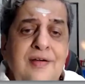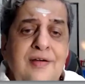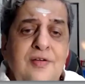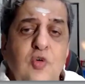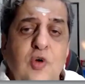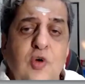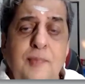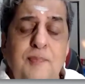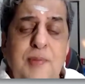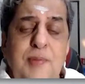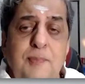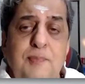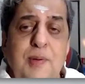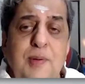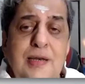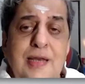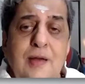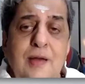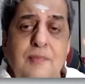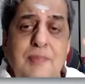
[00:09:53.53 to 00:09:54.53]
Today,
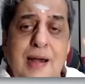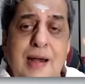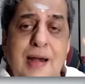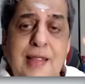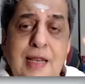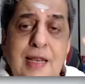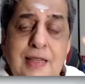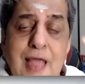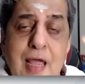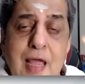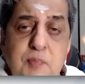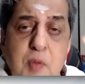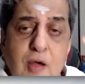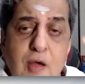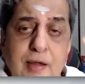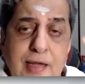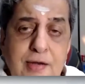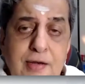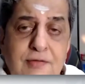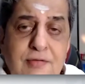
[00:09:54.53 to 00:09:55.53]
people need money in their
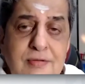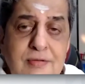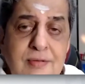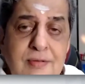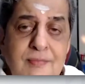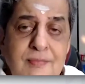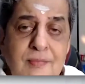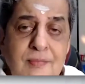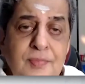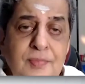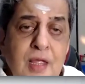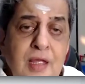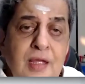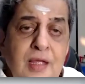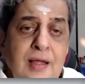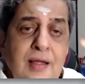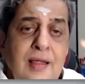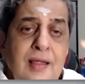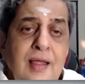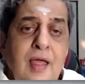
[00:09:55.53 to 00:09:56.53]
pockets.
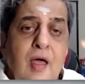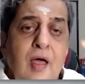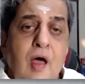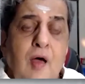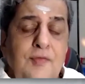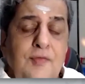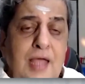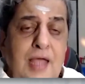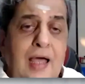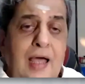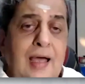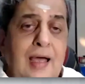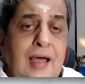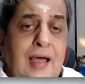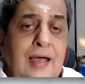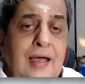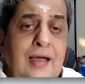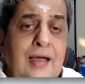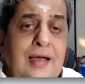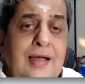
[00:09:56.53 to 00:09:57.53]
Of
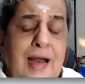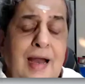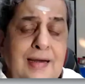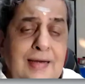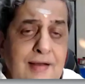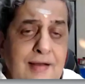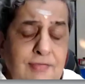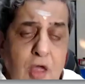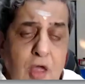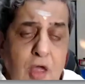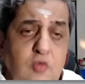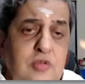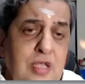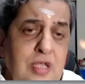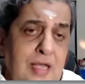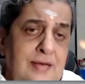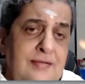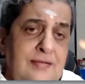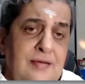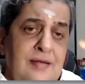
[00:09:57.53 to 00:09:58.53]
the
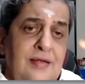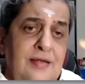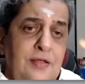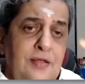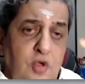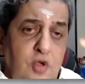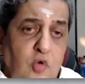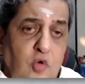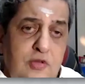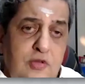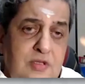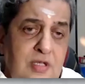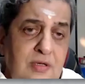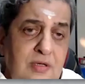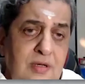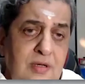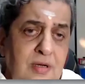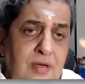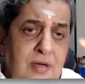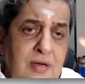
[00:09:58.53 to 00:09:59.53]
100,000 youth,
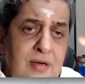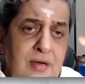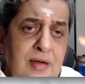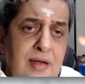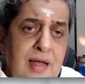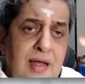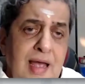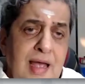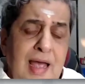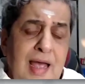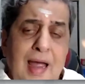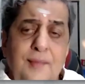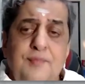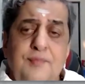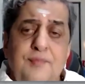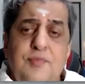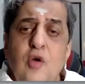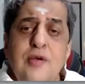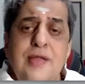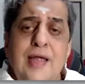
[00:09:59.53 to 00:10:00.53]
I am
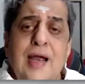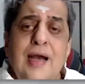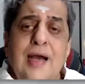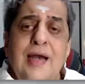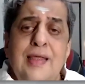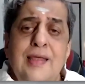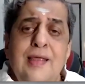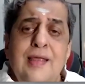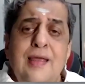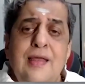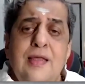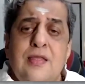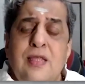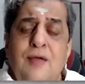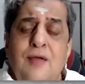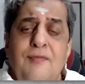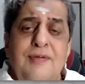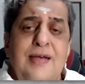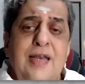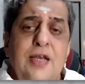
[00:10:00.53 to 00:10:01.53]
told nearly
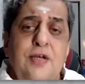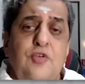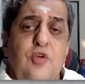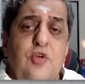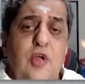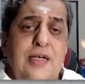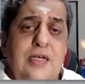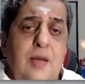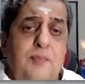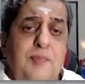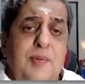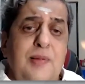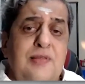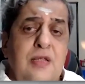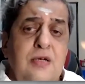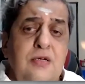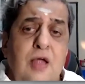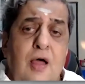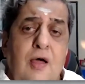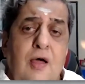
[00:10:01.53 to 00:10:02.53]
70 to 80%